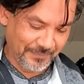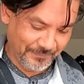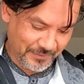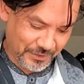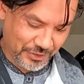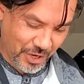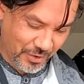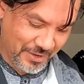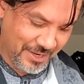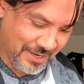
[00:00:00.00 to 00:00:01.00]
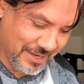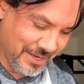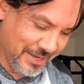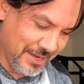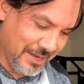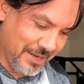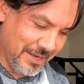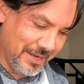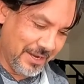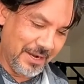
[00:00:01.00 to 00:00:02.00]
So
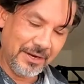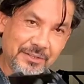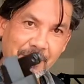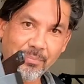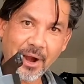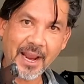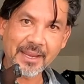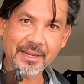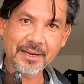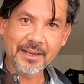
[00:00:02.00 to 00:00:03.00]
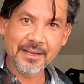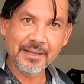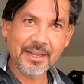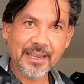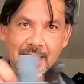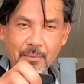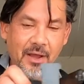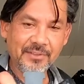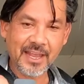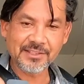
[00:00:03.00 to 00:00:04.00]
Here's the bracket that came
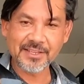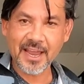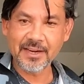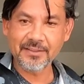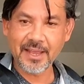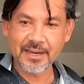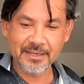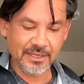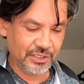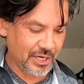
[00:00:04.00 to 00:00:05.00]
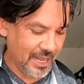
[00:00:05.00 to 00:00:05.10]
off that side of that Indian